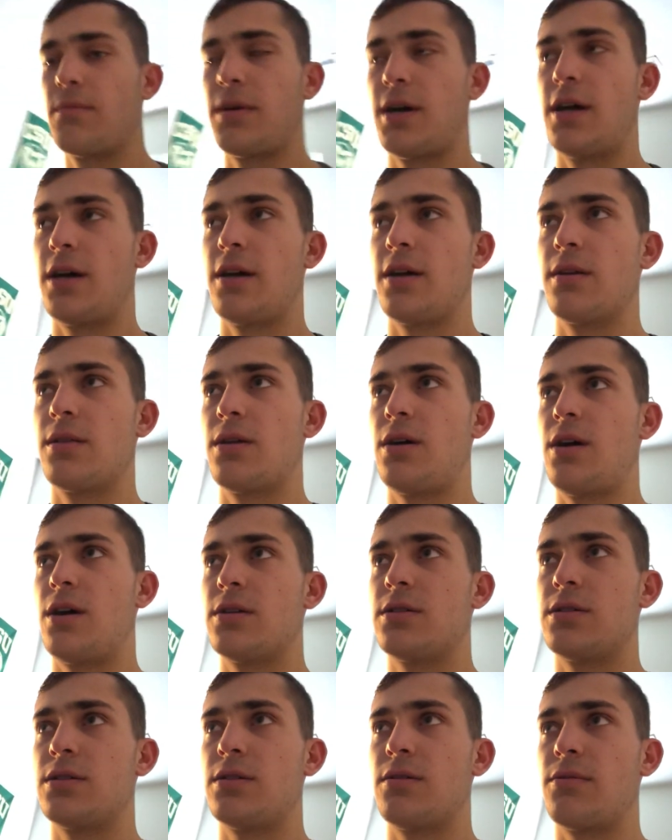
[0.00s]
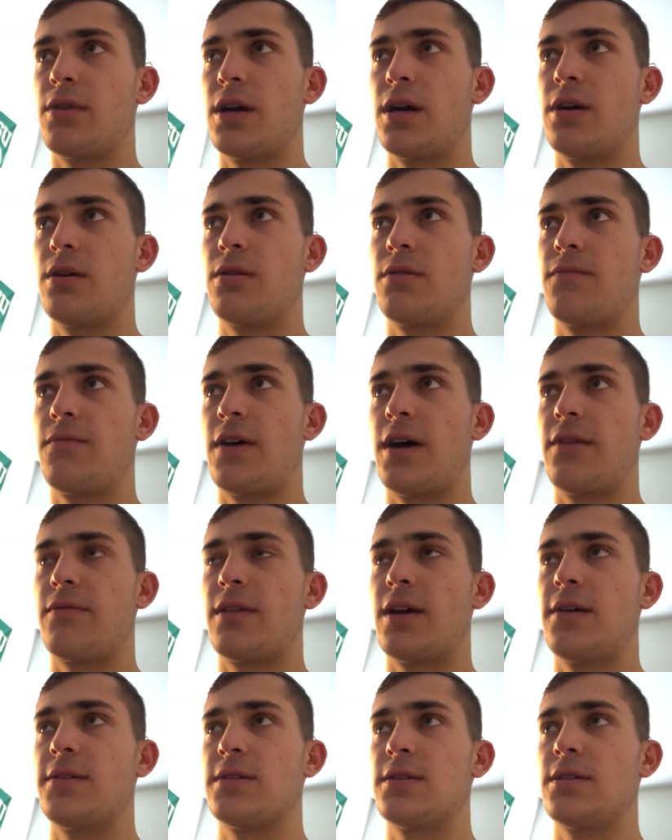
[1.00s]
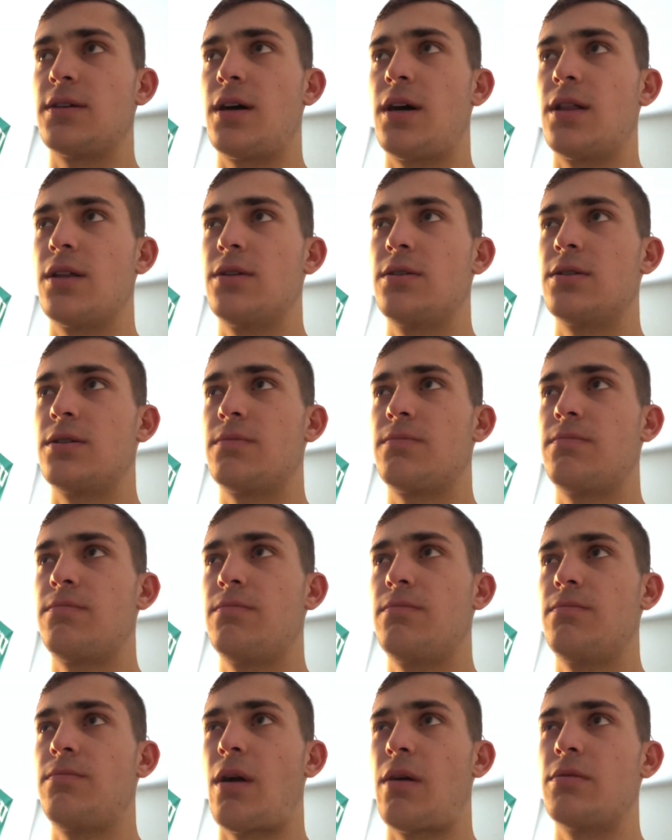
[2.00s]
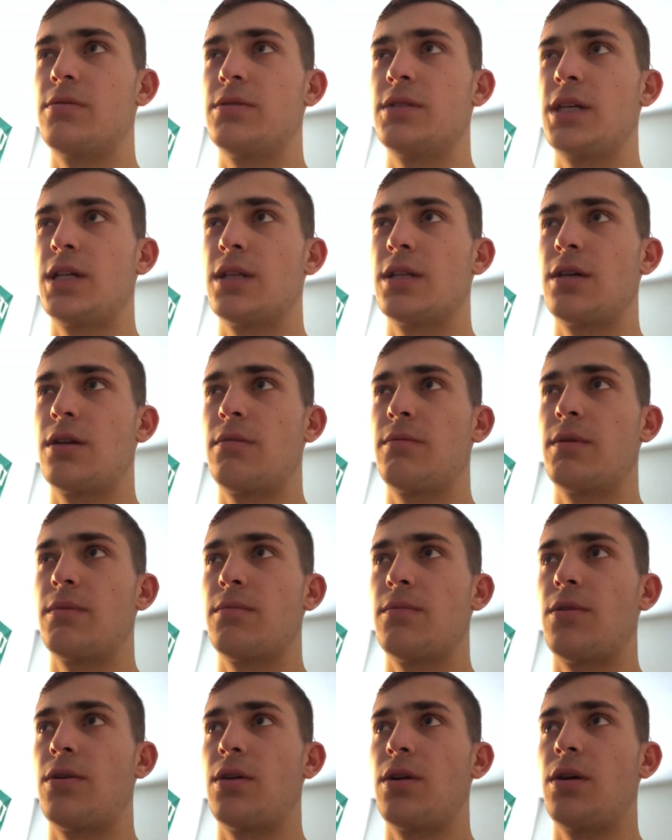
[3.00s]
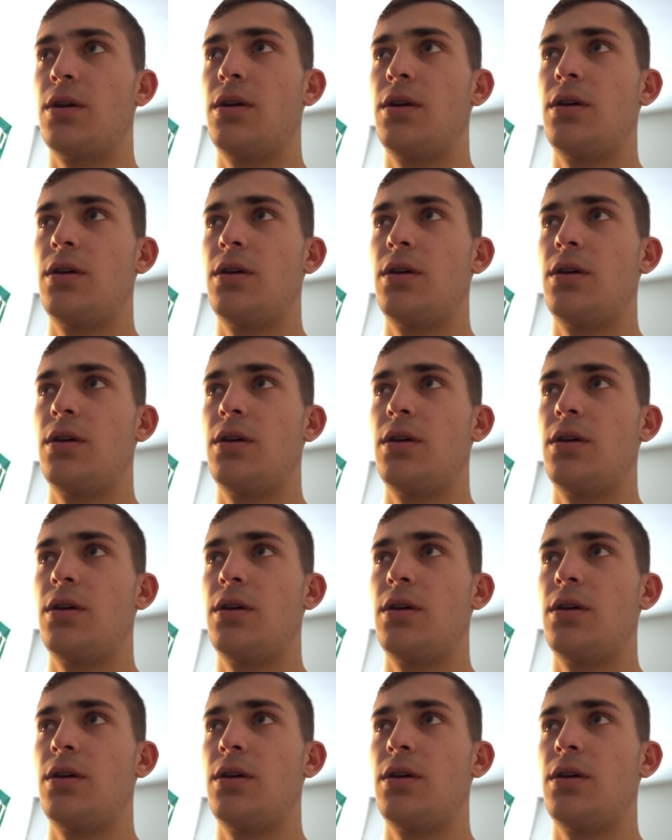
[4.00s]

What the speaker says: I lost around $5,000, probably a little bit more.